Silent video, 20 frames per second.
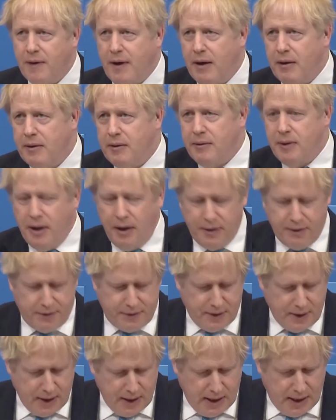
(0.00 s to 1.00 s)
Now, and, and
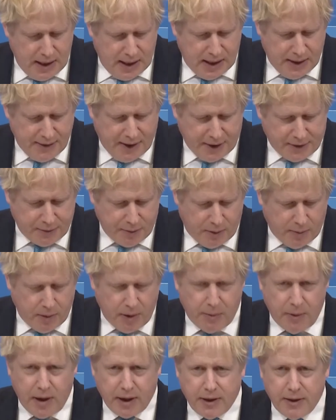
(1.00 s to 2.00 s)
uh, that's what
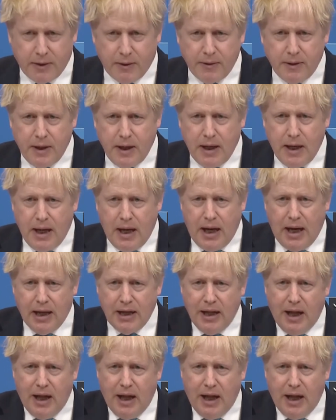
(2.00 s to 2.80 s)
we're working on. Uh,